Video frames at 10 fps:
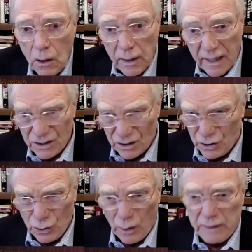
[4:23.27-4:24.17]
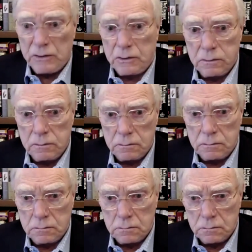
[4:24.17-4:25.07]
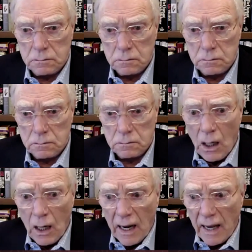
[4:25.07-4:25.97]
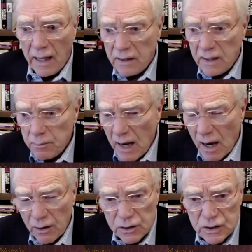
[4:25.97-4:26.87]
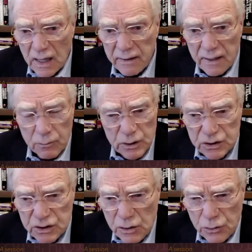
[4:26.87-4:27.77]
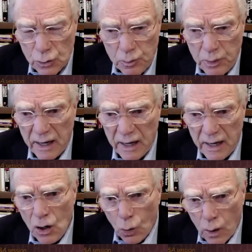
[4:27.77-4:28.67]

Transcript: That's a choice. And deep down inside, then we see through Peggy,